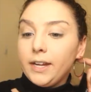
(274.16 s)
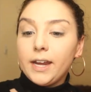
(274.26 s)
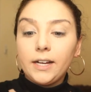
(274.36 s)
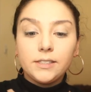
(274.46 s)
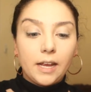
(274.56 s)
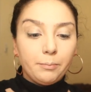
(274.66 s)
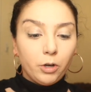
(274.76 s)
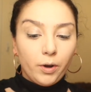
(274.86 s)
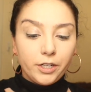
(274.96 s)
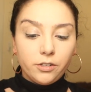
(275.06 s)
And next, I'm
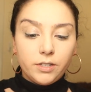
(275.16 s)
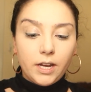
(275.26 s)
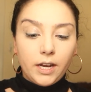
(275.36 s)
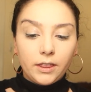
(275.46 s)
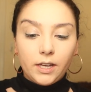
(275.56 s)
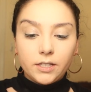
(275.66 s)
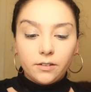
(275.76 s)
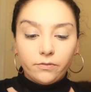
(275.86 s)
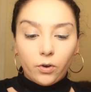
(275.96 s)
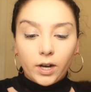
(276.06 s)
going to take the
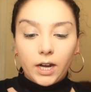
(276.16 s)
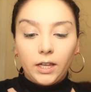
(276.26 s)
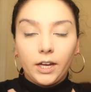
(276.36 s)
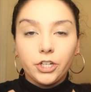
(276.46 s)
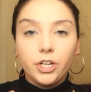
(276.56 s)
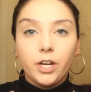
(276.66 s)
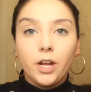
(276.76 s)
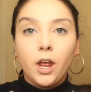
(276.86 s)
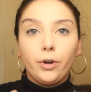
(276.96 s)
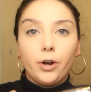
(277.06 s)
Sephora
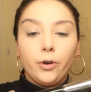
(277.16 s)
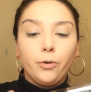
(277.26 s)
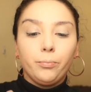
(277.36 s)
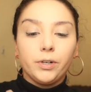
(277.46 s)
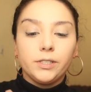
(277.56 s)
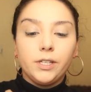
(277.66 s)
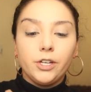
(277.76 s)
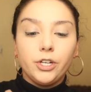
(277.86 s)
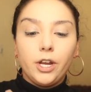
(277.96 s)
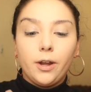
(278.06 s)
Collection Pro
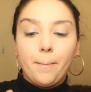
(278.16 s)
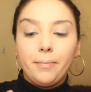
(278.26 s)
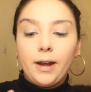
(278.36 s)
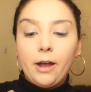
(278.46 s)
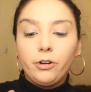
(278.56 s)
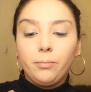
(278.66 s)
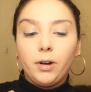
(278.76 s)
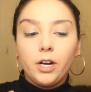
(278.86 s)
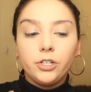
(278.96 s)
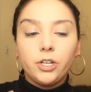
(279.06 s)
Precision Powder
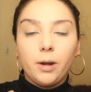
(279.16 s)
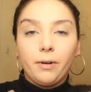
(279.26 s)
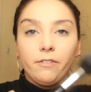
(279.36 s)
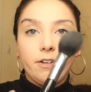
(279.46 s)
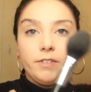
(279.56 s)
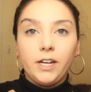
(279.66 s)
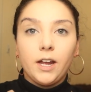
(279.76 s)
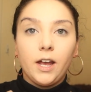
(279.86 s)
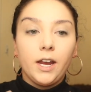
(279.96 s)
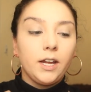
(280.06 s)
Brush number
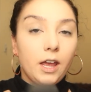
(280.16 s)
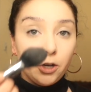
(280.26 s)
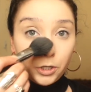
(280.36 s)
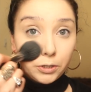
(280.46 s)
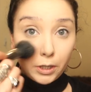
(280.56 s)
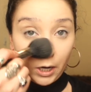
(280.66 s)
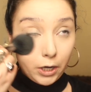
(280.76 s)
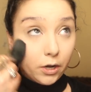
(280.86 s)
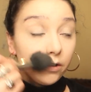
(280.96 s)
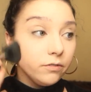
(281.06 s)
59 and just
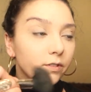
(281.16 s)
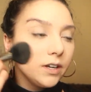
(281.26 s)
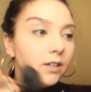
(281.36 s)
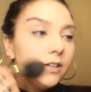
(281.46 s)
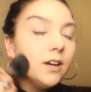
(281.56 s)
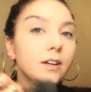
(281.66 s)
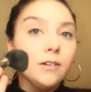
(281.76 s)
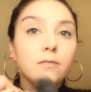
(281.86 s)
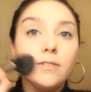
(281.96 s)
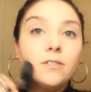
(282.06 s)
kind of
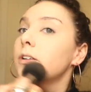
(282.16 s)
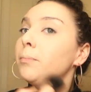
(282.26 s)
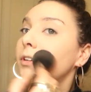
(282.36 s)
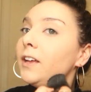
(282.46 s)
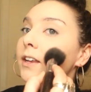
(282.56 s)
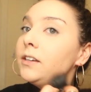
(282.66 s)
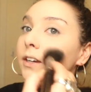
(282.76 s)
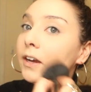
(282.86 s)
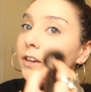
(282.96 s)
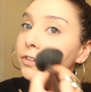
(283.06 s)
continue to blend
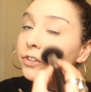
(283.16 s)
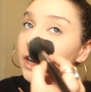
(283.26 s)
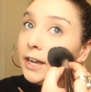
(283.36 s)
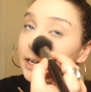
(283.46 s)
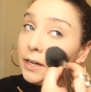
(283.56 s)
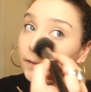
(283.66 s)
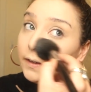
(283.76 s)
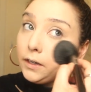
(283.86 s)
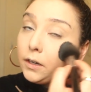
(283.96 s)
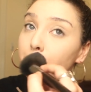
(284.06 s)
in case there's any
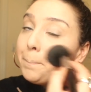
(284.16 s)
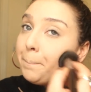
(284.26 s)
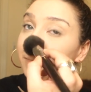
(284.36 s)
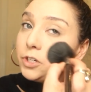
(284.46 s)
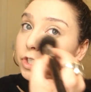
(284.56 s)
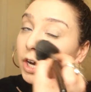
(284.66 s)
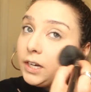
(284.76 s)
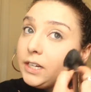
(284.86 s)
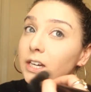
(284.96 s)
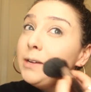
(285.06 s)
like
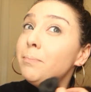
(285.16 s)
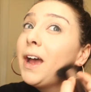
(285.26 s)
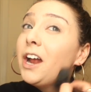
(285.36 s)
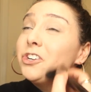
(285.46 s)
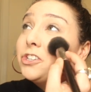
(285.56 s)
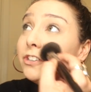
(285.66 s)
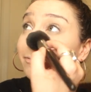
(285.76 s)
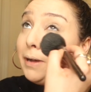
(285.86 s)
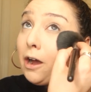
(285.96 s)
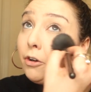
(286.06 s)
chunky patches
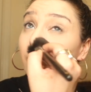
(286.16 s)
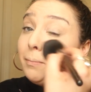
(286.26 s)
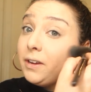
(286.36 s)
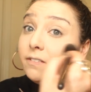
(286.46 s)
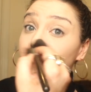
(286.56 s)
of powder on my